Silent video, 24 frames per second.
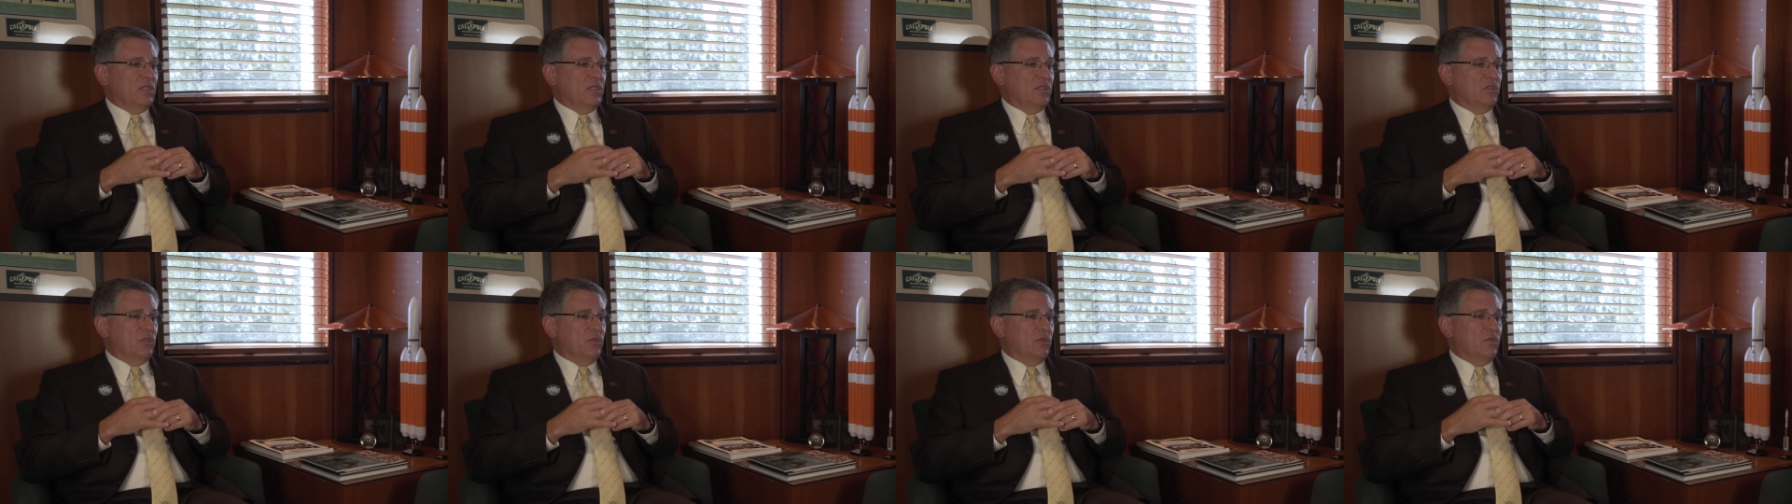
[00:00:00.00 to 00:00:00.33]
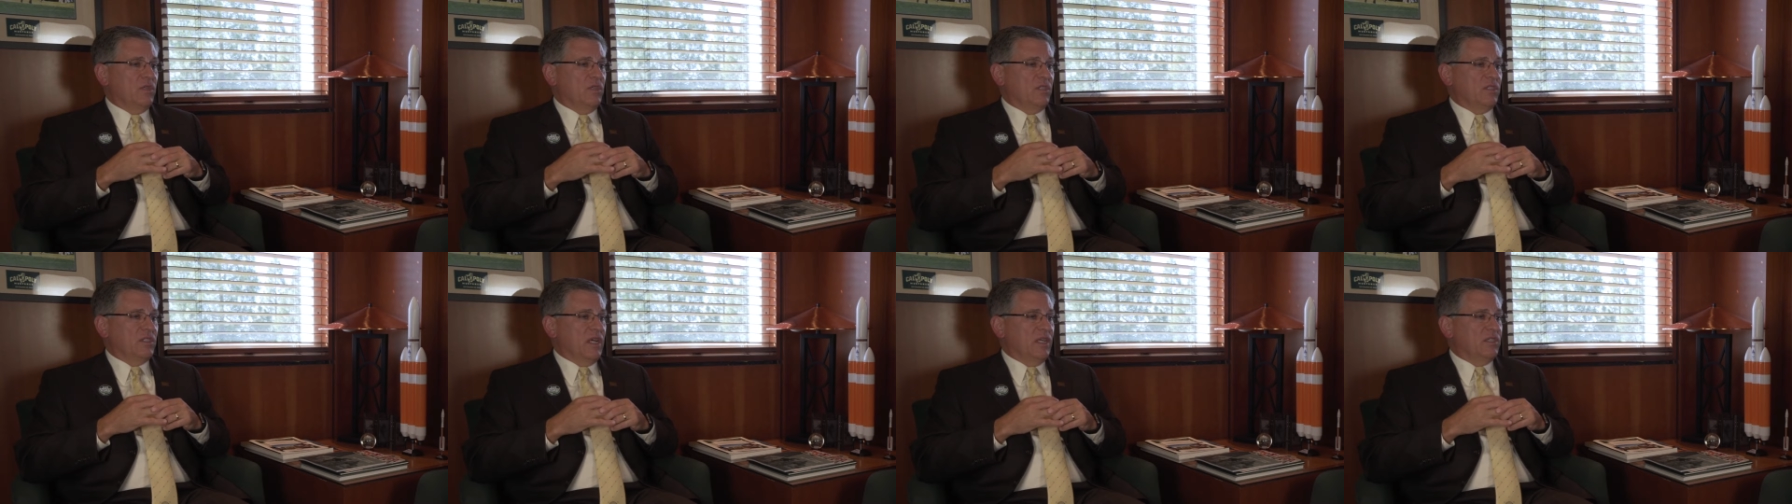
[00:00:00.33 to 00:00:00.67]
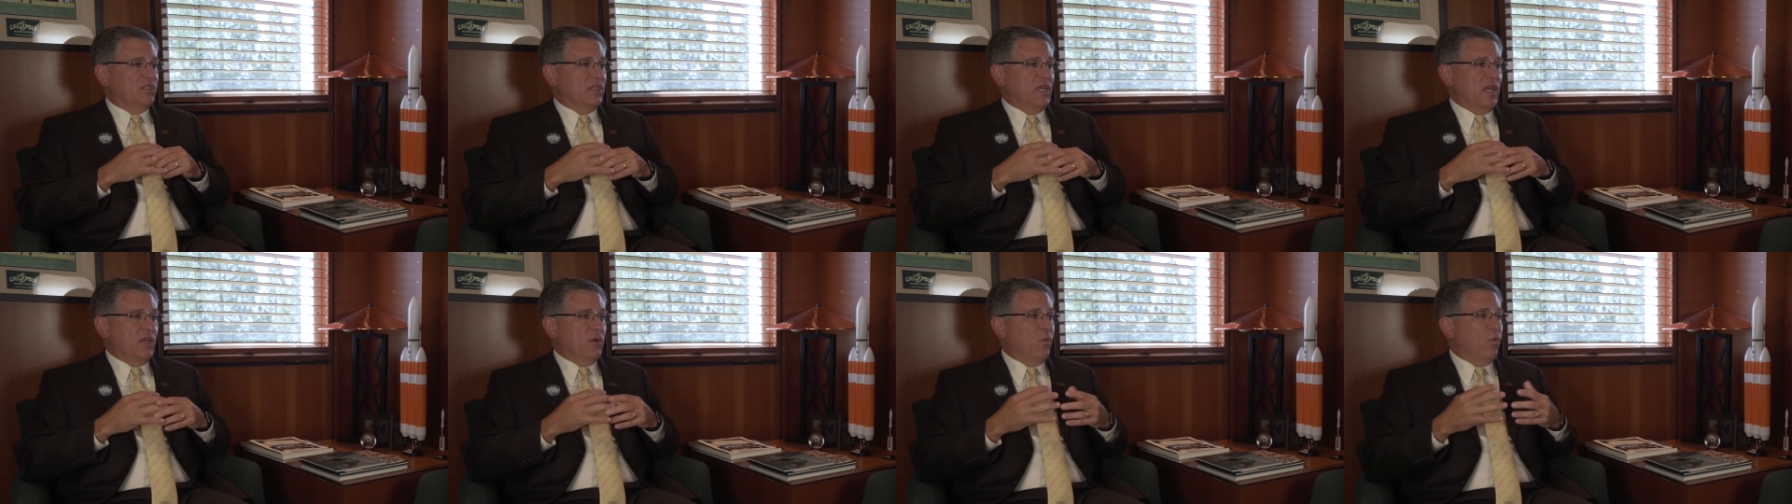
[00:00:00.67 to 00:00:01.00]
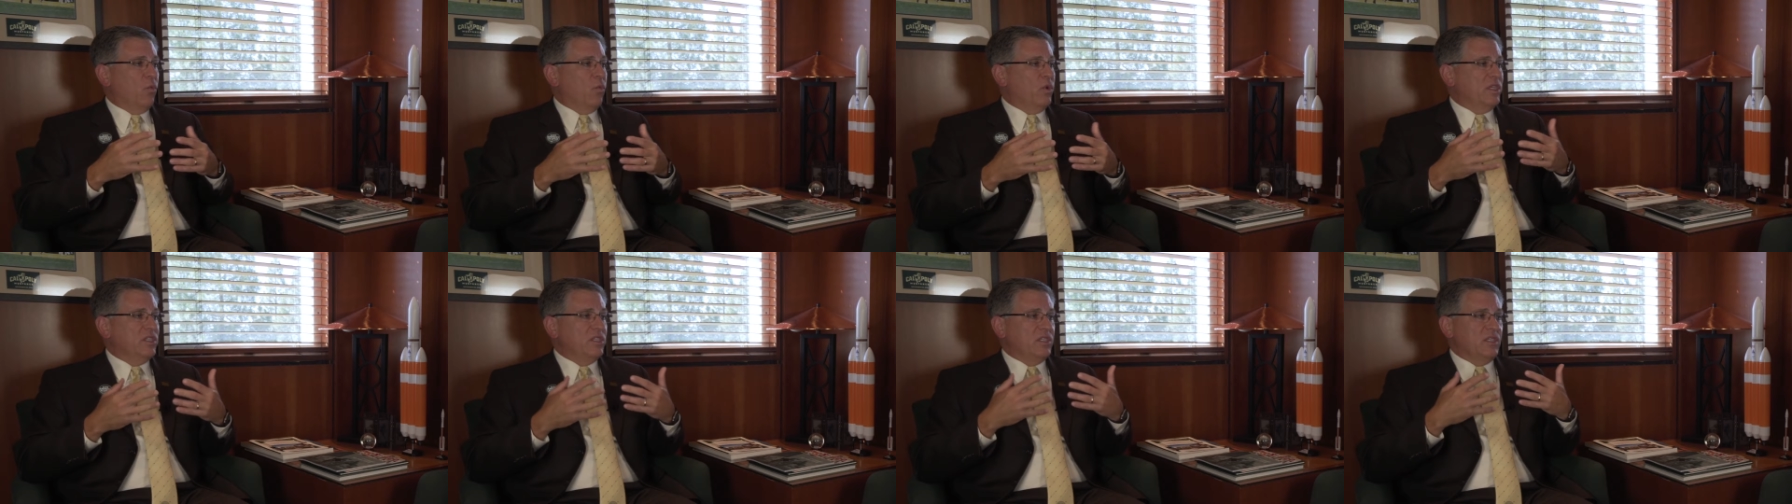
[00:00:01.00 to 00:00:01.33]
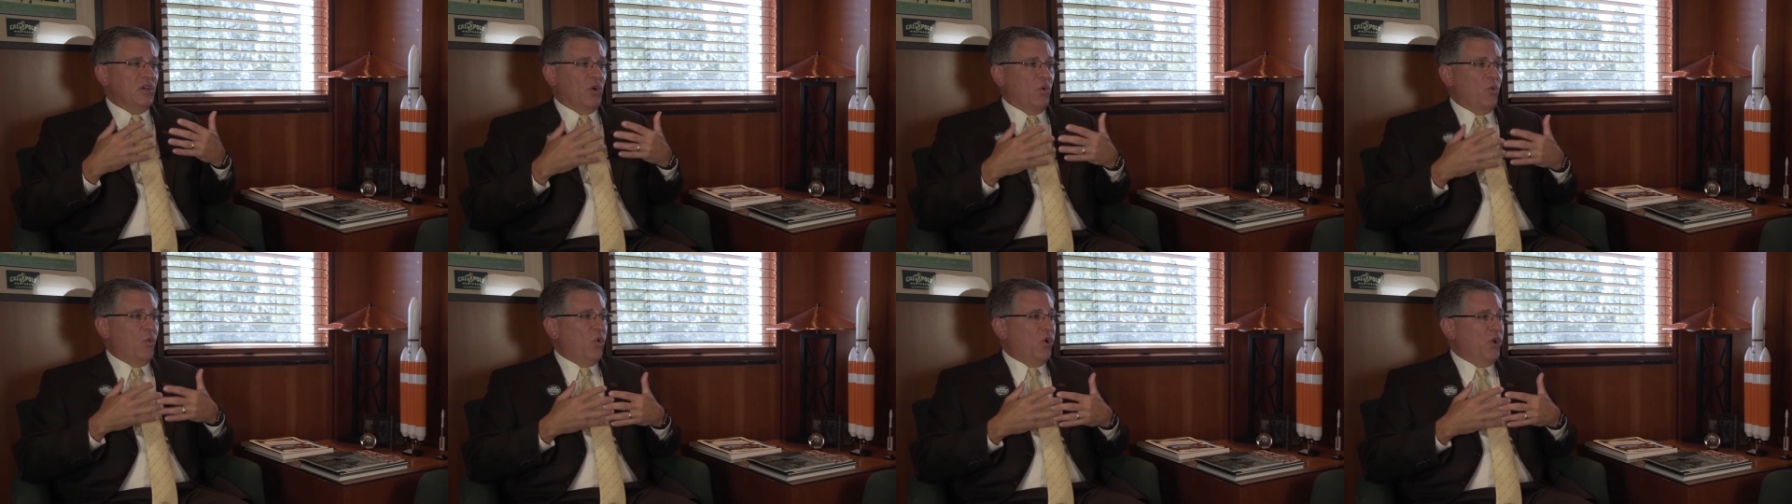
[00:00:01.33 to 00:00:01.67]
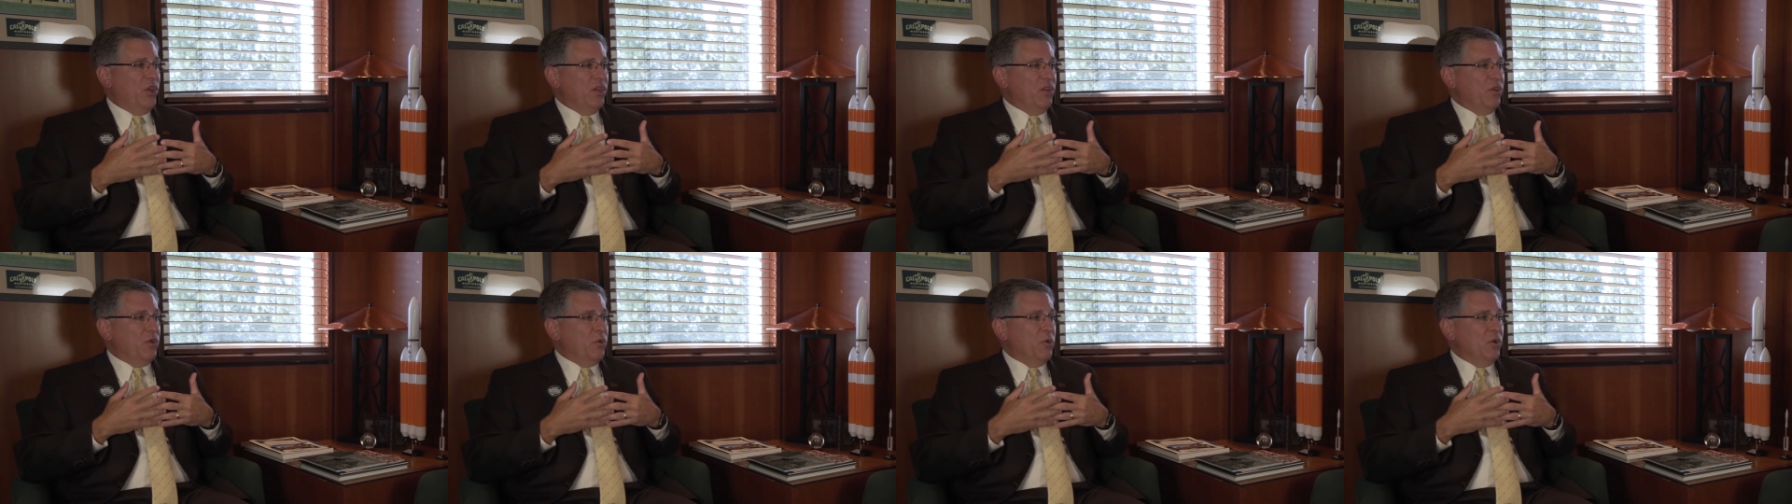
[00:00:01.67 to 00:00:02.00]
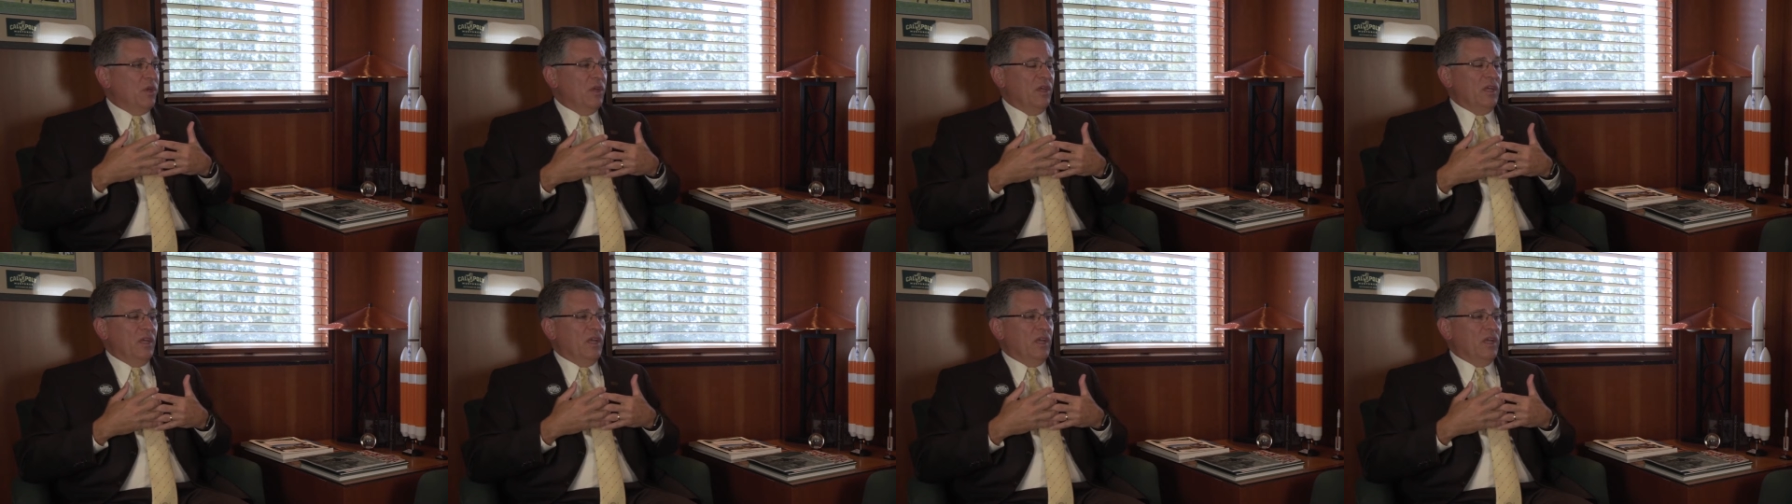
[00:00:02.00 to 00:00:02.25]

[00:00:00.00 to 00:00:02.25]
students, I'd say we still want you.